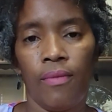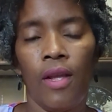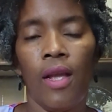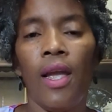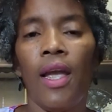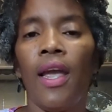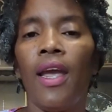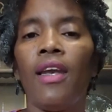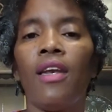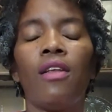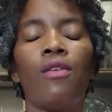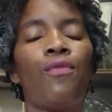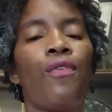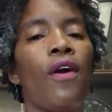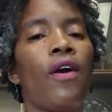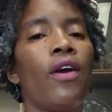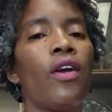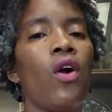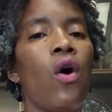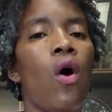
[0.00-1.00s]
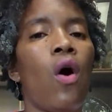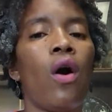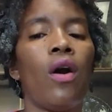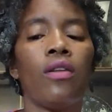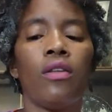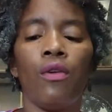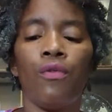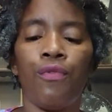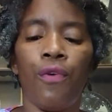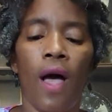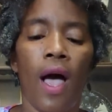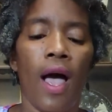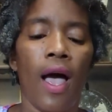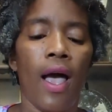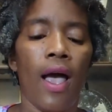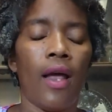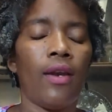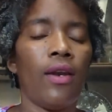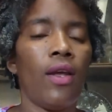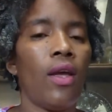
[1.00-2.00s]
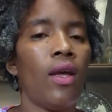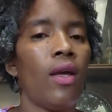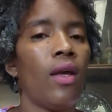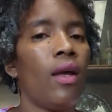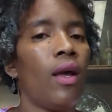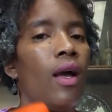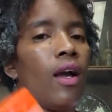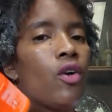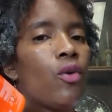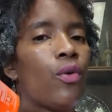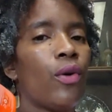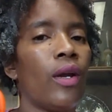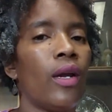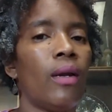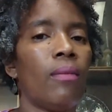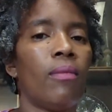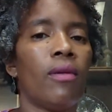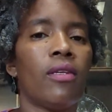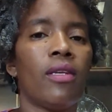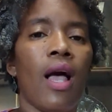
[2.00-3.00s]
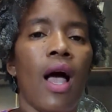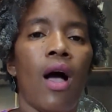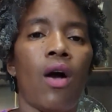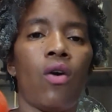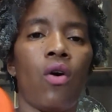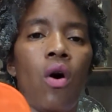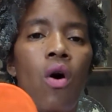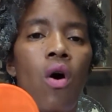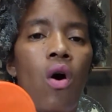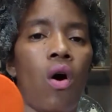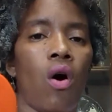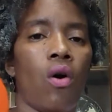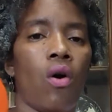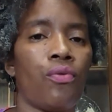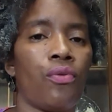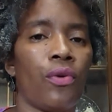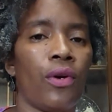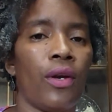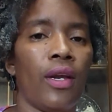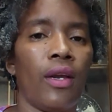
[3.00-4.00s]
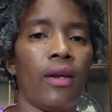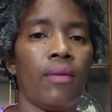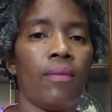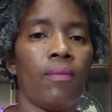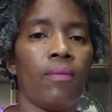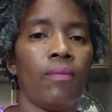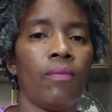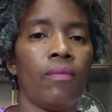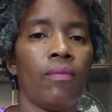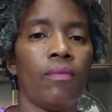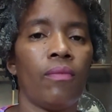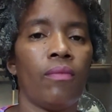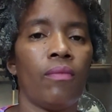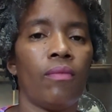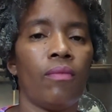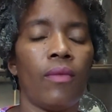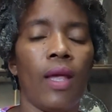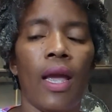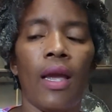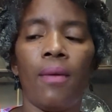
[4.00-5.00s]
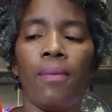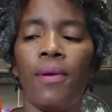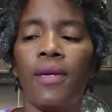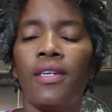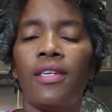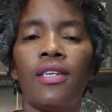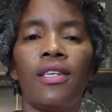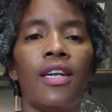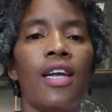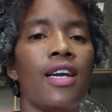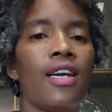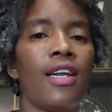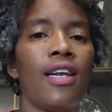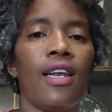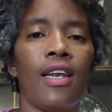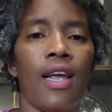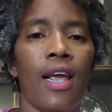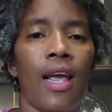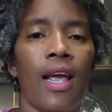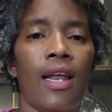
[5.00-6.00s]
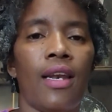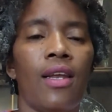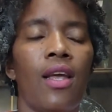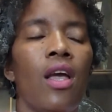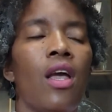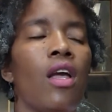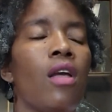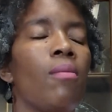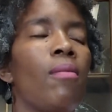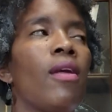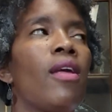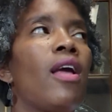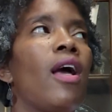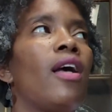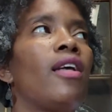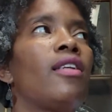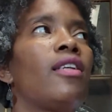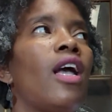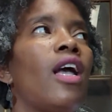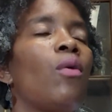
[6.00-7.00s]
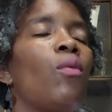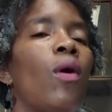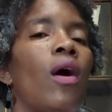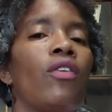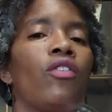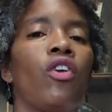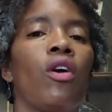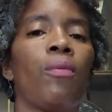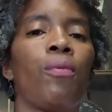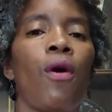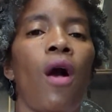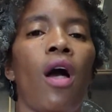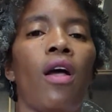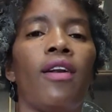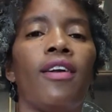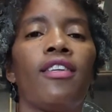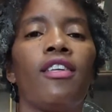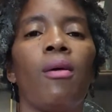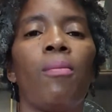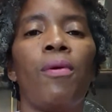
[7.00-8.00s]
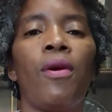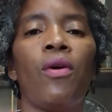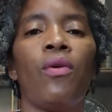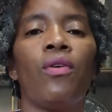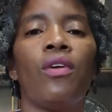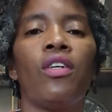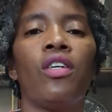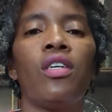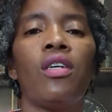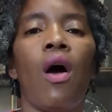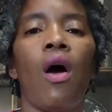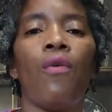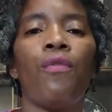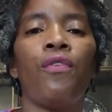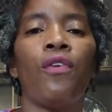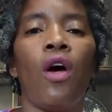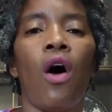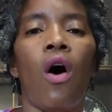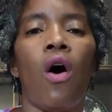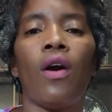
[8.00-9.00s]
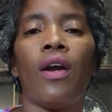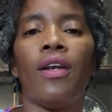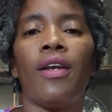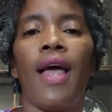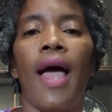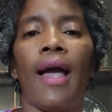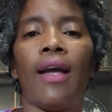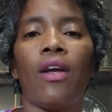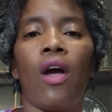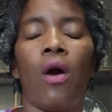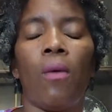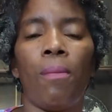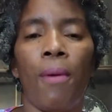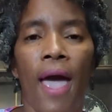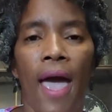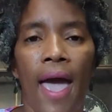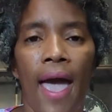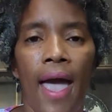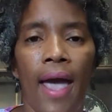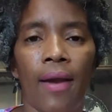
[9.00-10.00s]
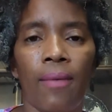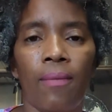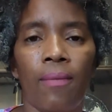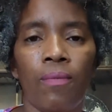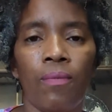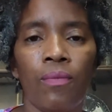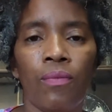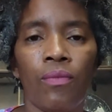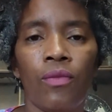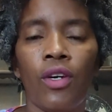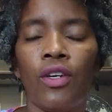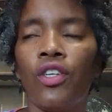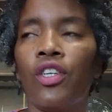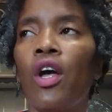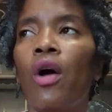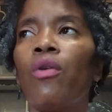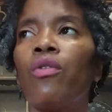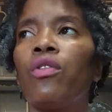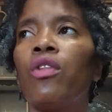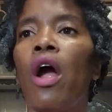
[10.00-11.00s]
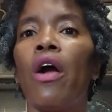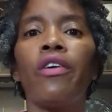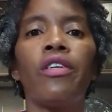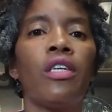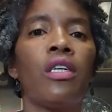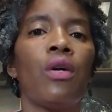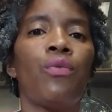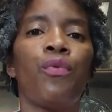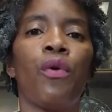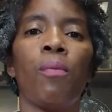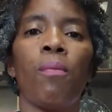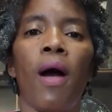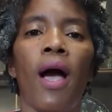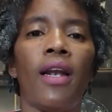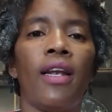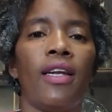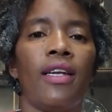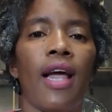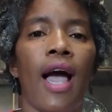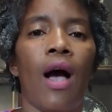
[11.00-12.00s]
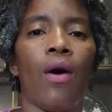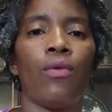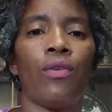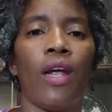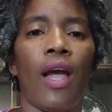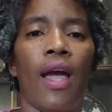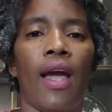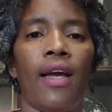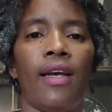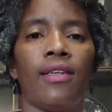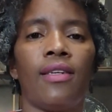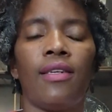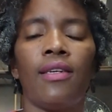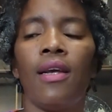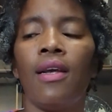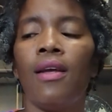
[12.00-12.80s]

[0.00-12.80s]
It is very hard to find a cream that's alcohol-free. They be sneaking it in because they want their product to be on a shelf long and not go bad. They're so thirsty for money nowadays